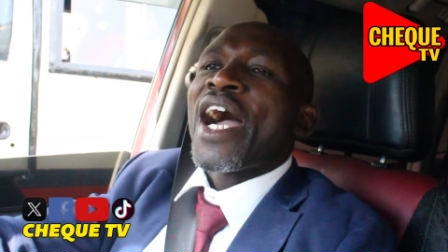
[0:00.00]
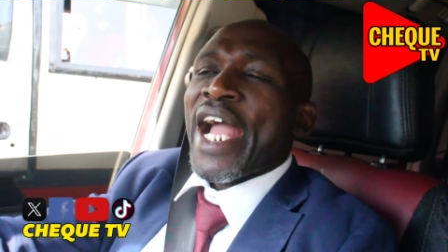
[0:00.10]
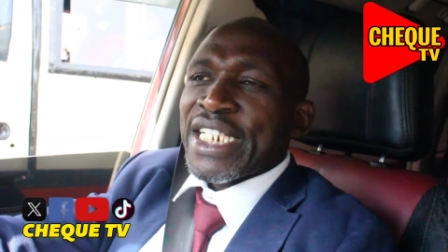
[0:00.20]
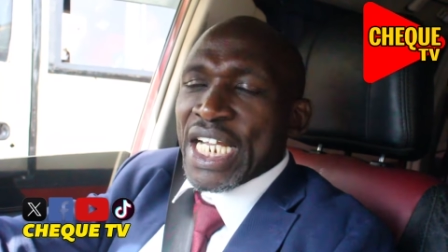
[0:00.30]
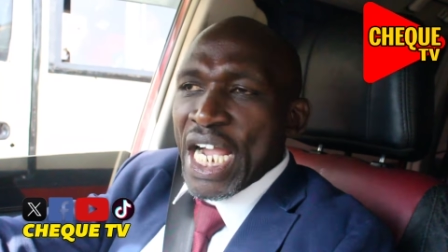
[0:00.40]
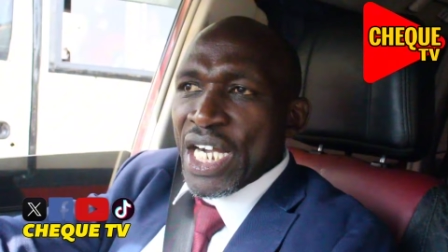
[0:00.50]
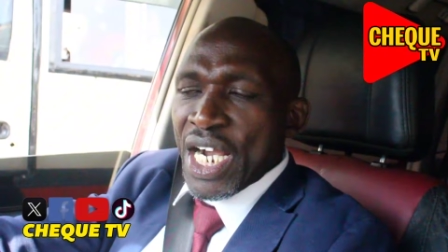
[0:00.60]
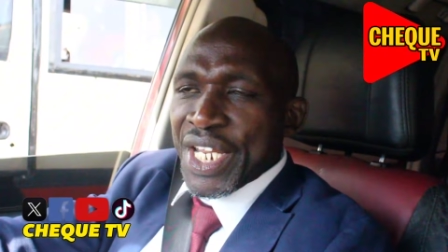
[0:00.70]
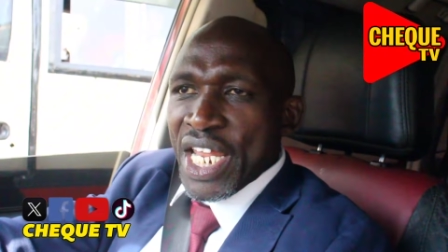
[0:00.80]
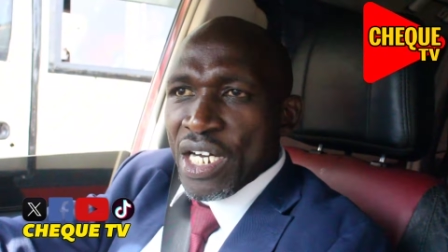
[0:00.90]
Gachagua
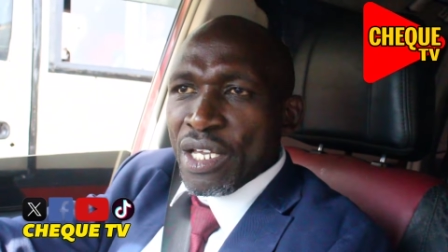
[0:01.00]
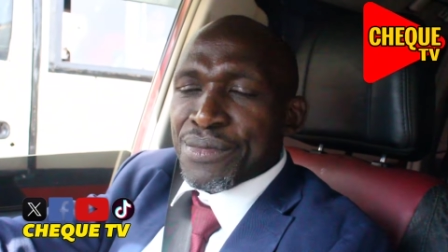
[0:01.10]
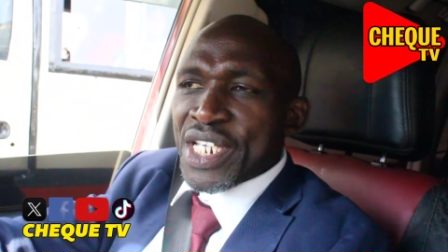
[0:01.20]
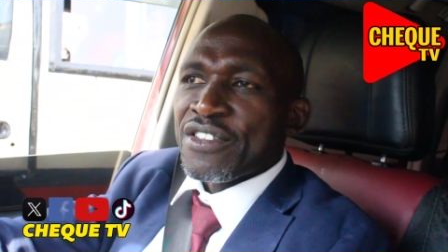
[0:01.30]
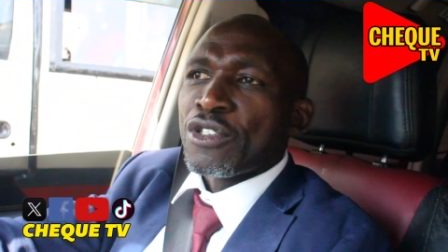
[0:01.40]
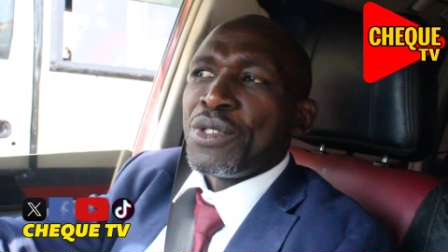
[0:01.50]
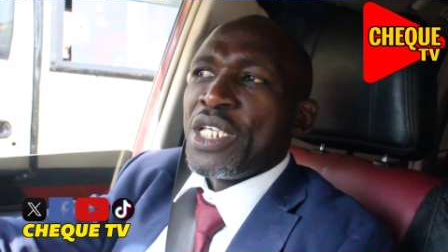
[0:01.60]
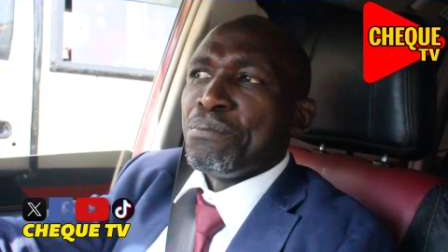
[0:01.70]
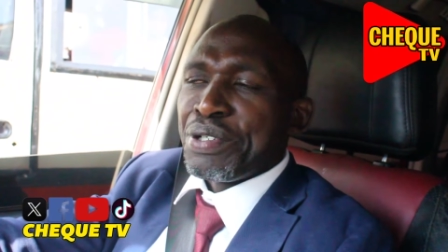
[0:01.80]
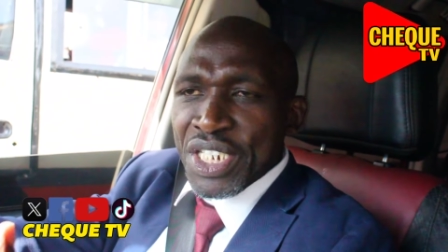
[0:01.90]
can allow himself to be
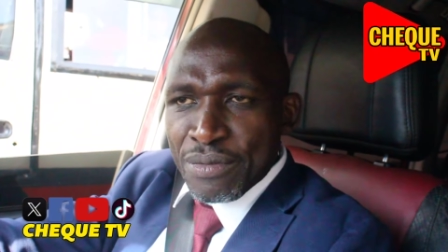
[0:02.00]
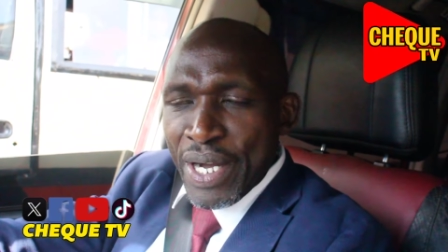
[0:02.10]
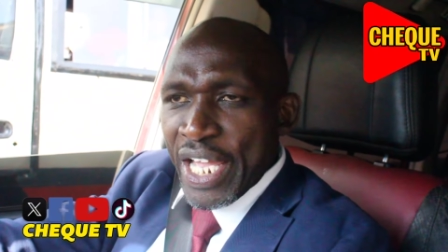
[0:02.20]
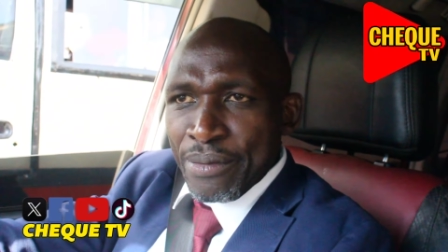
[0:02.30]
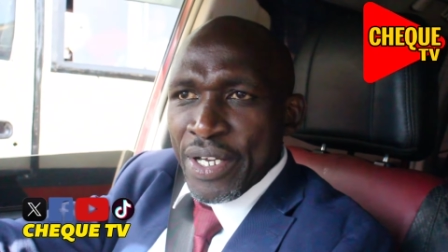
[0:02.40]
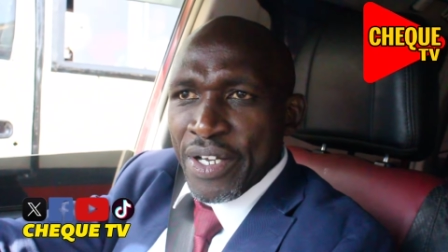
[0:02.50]
impeached by